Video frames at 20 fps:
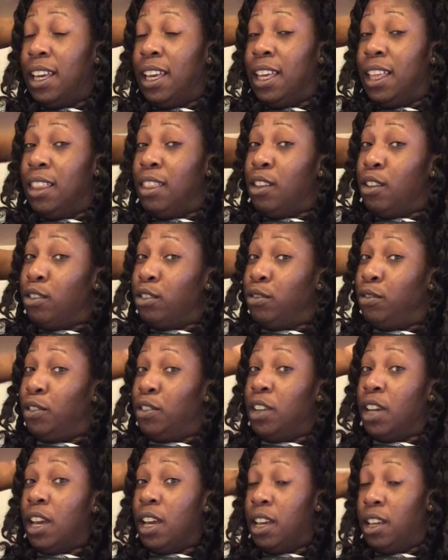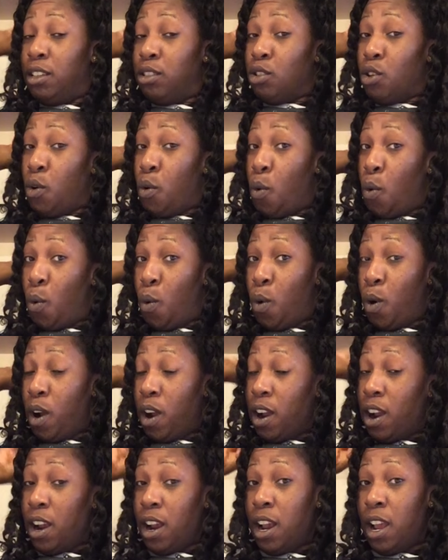in those few days,
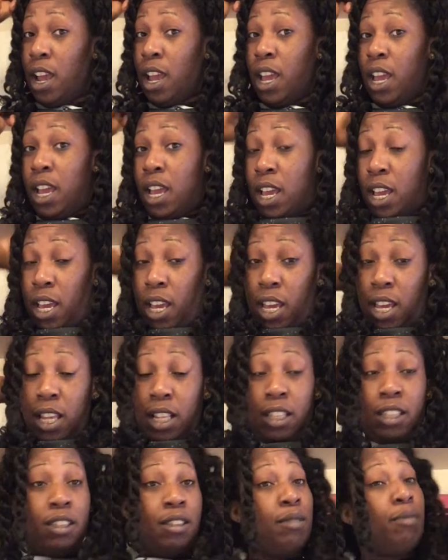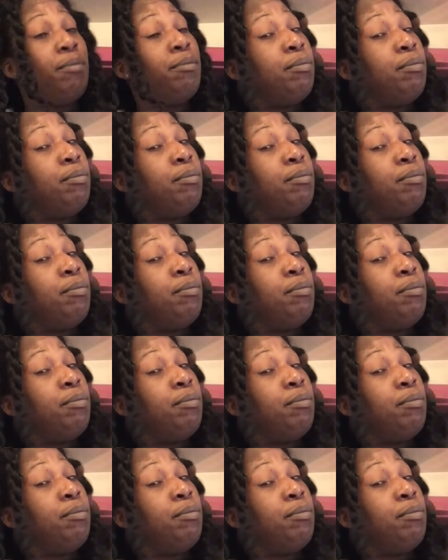or it's